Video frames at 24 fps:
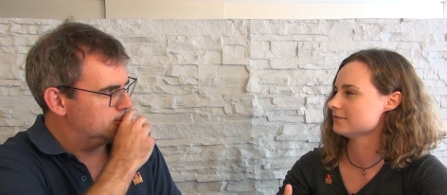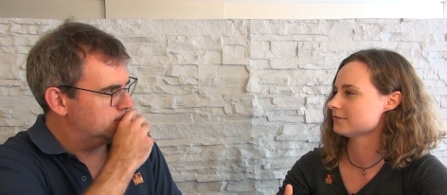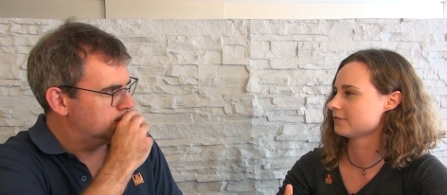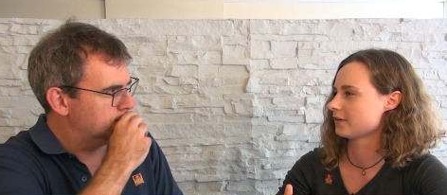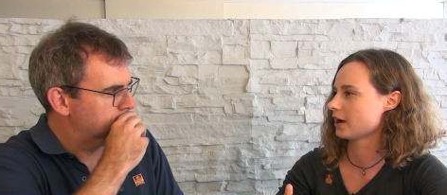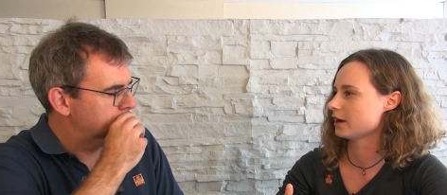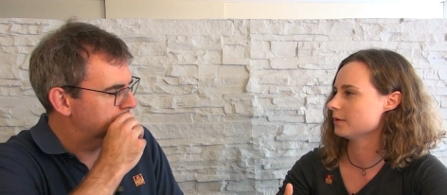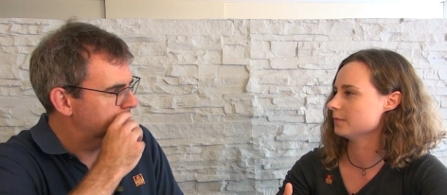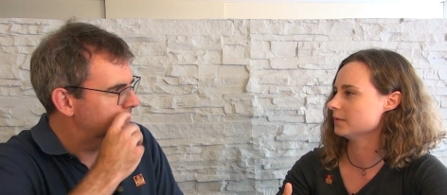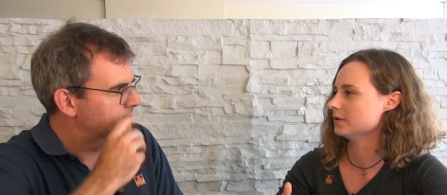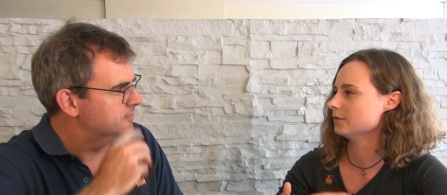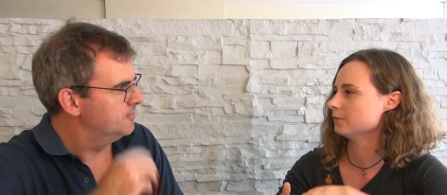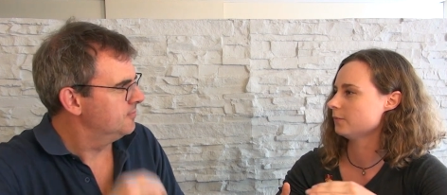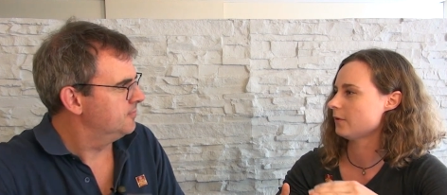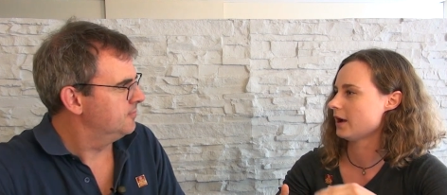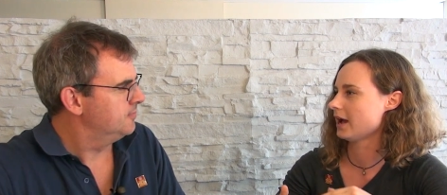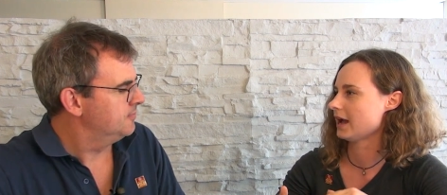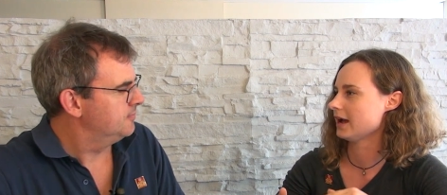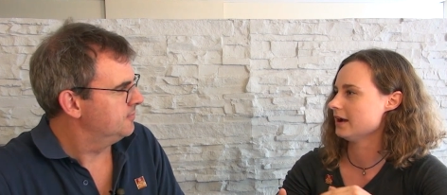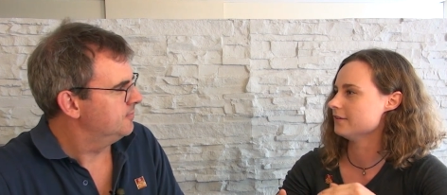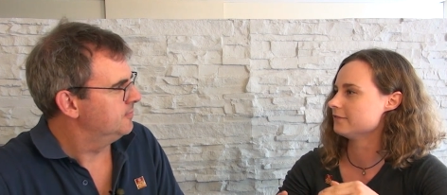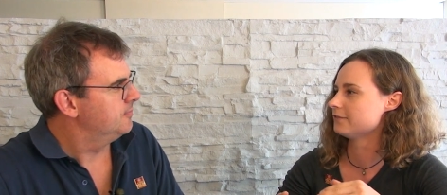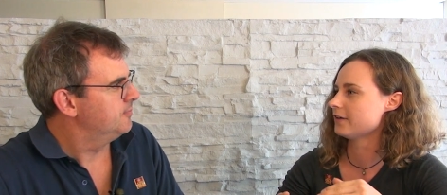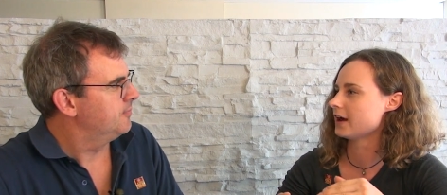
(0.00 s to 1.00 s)
Speaker 1: environment
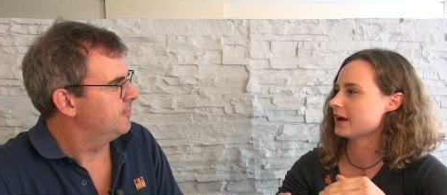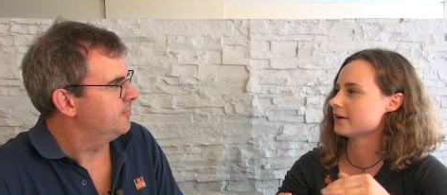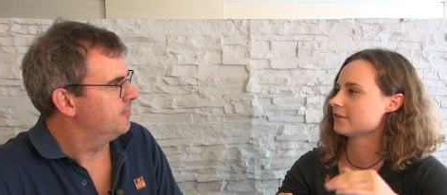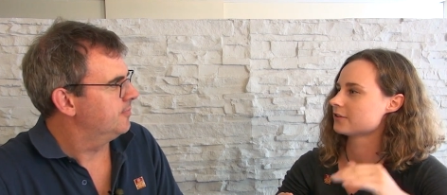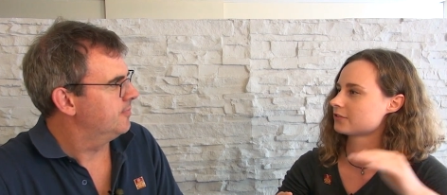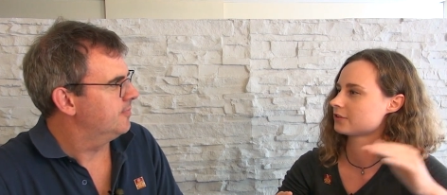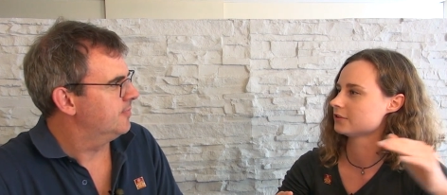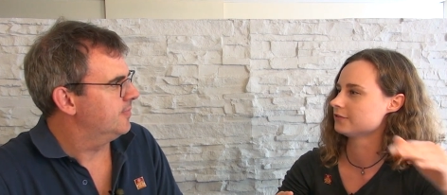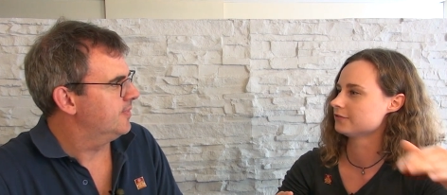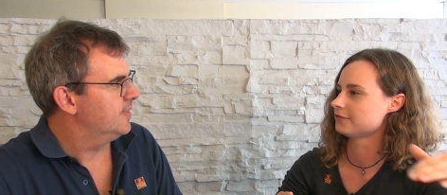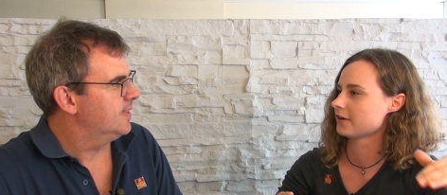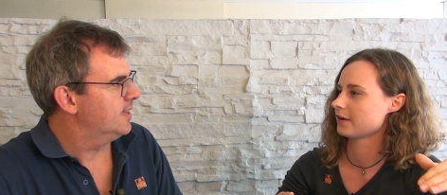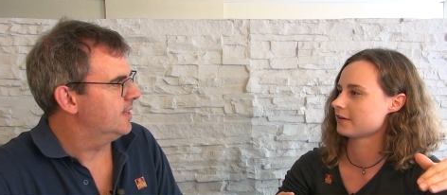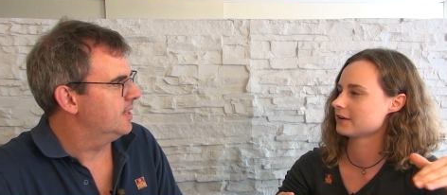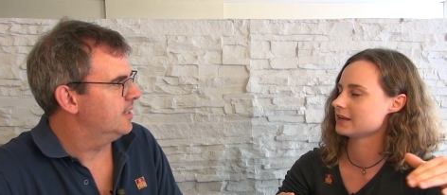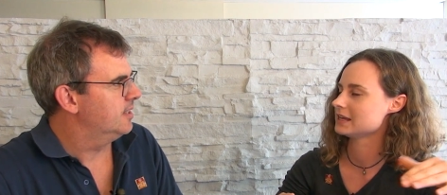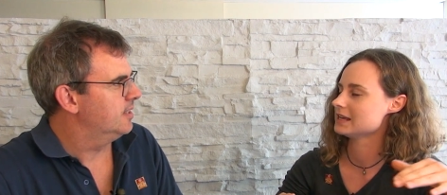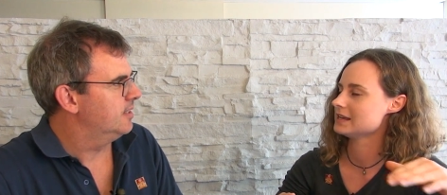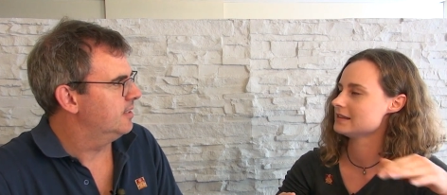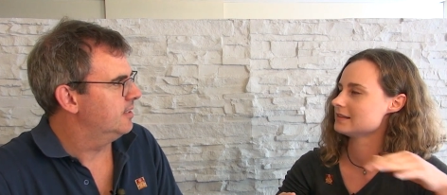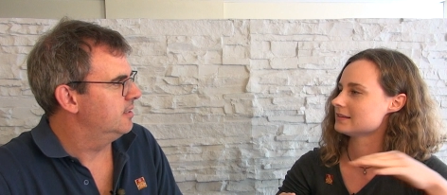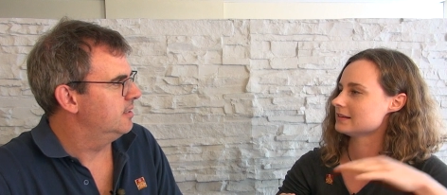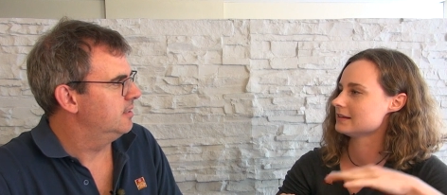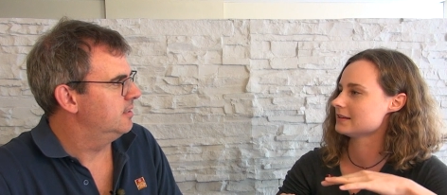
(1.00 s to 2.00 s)
where a virus could very
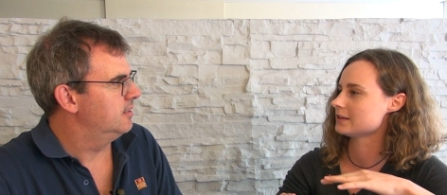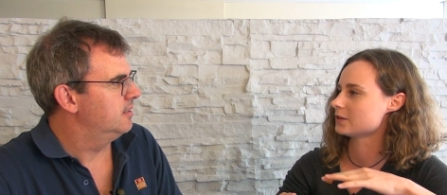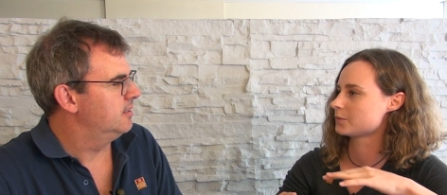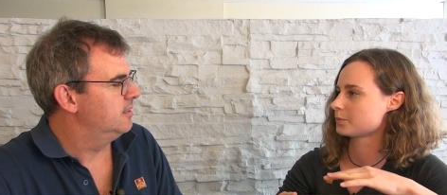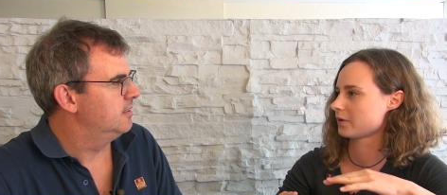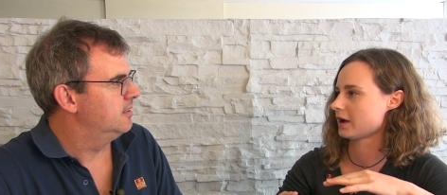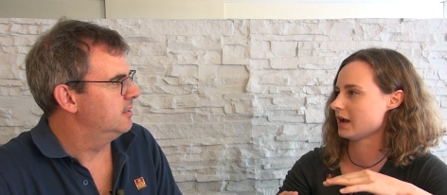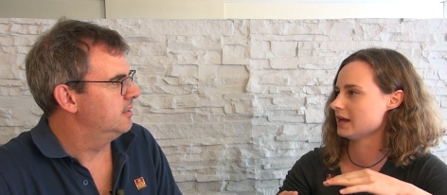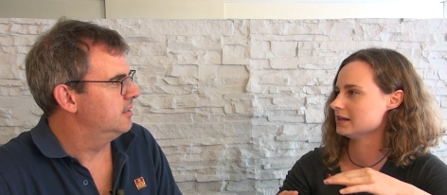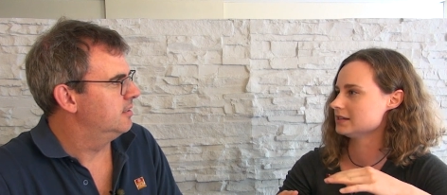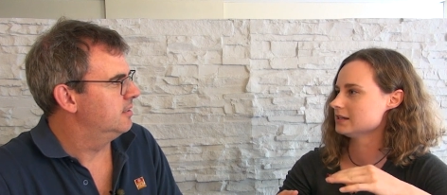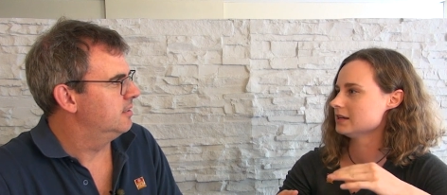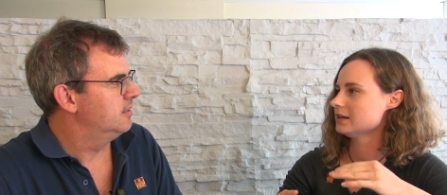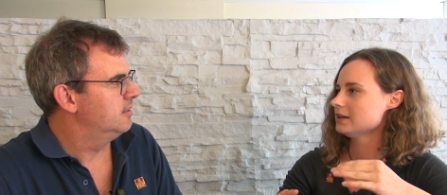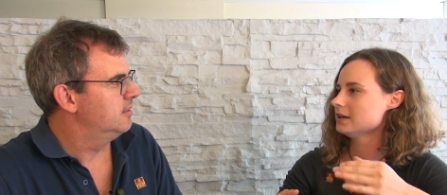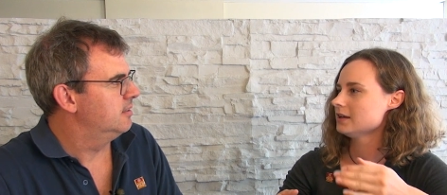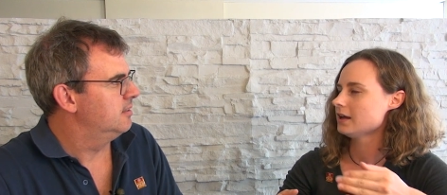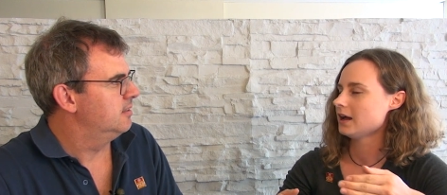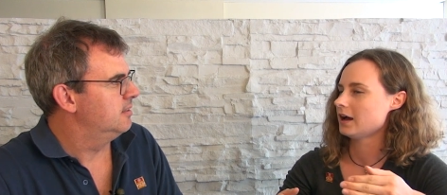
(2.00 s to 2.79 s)
easily spread,